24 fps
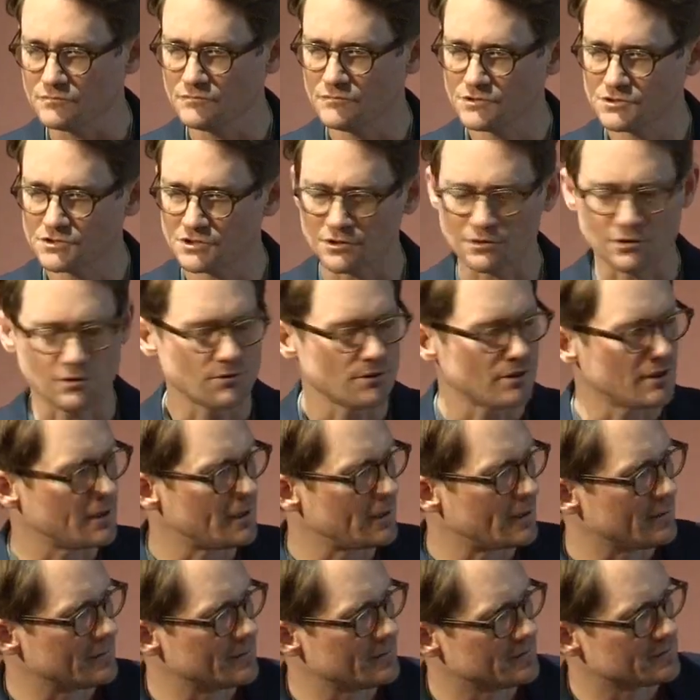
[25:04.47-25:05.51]

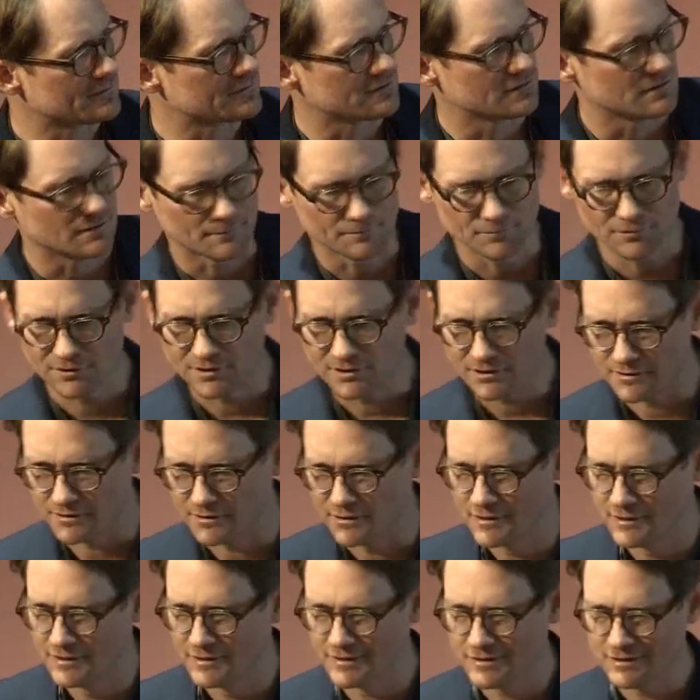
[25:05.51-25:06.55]
So it's a pretty
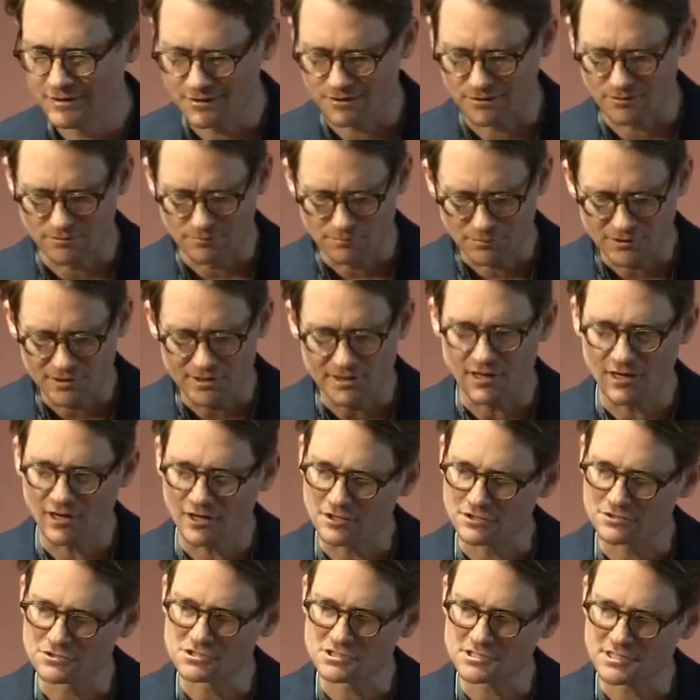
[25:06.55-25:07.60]

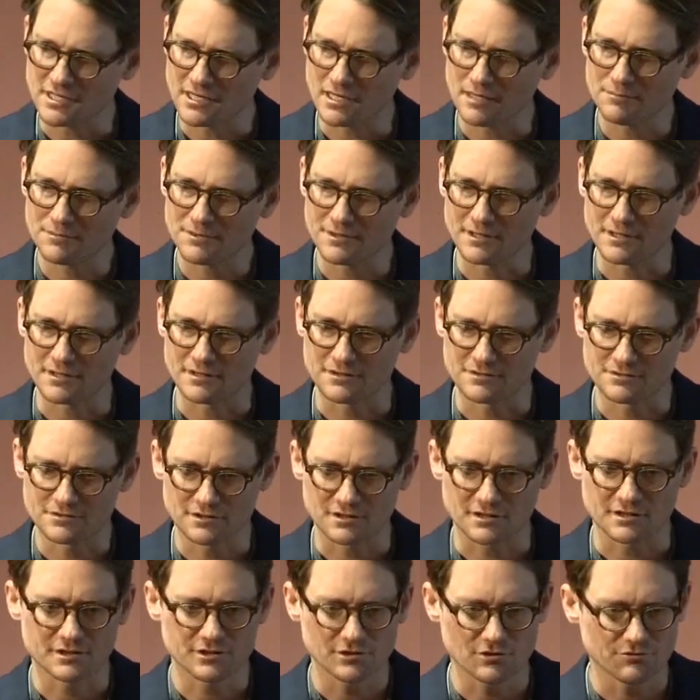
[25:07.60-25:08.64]
hard stop that is
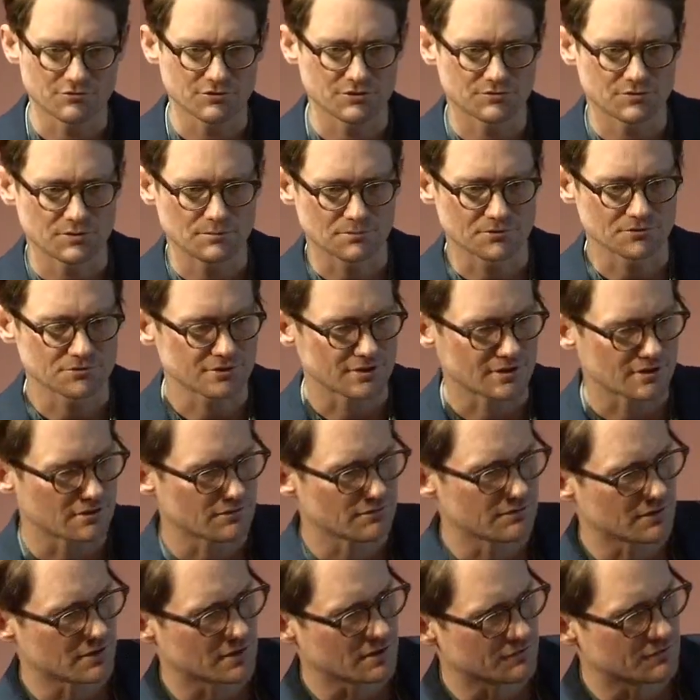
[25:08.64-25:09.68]
going to kill
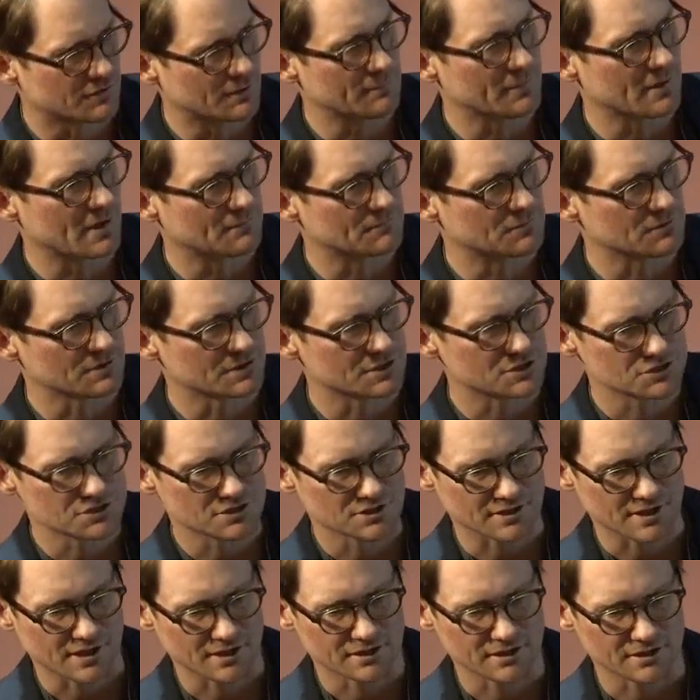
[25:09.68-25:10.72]
50% of the population,
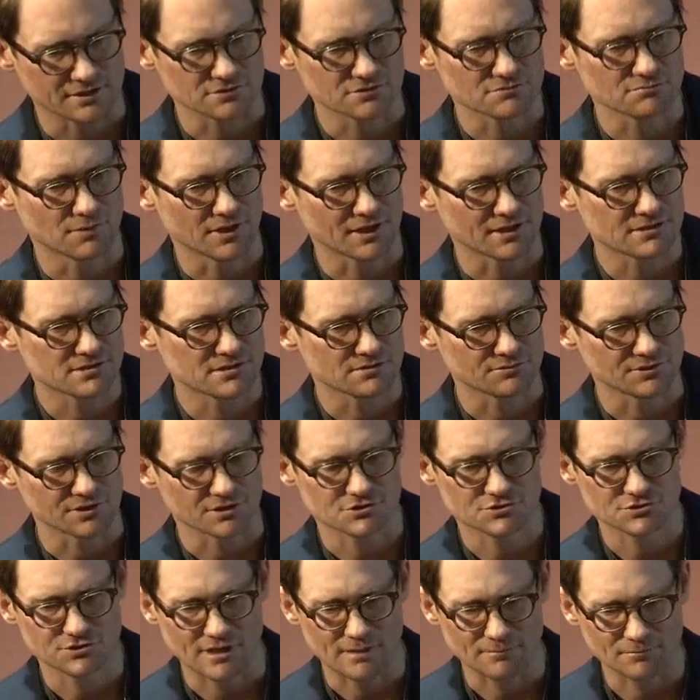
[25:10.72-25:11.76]
in that case mice, and we
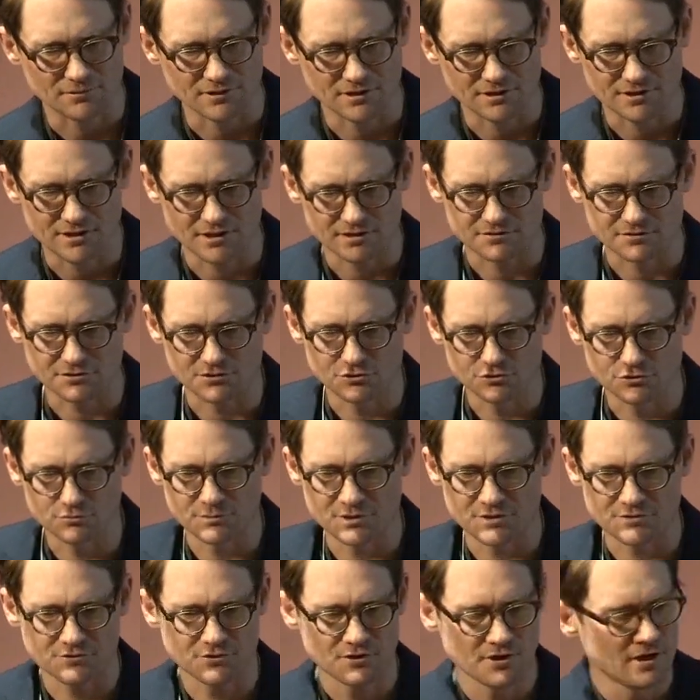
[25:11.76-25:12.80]
extrapolate that to
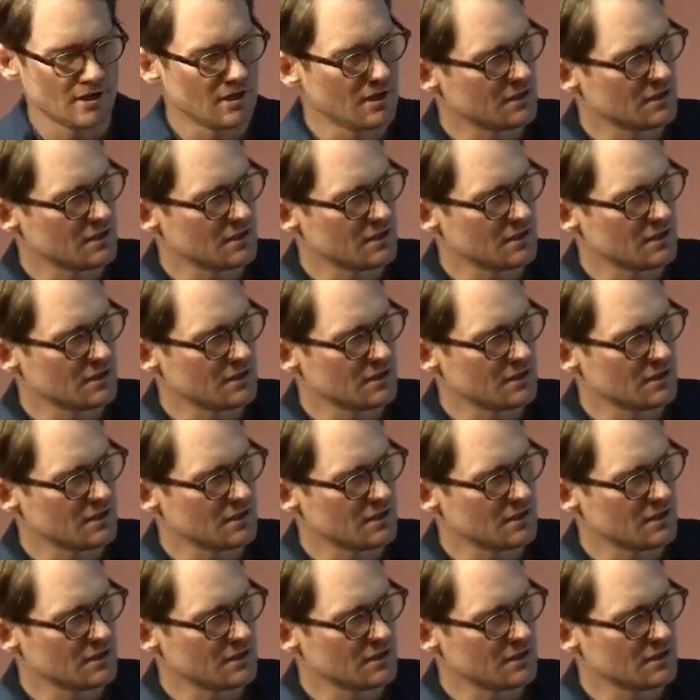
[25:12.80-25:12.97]
humans.